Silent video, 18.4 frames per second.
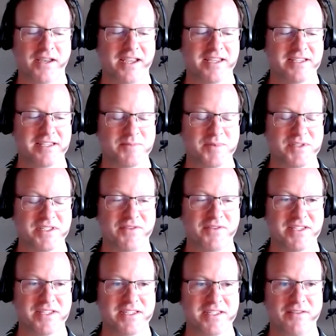and
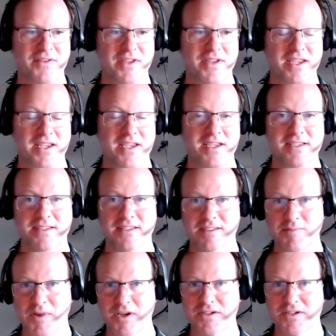specific CVEs,
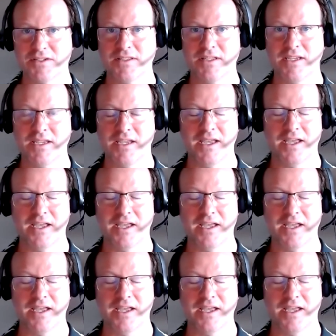especially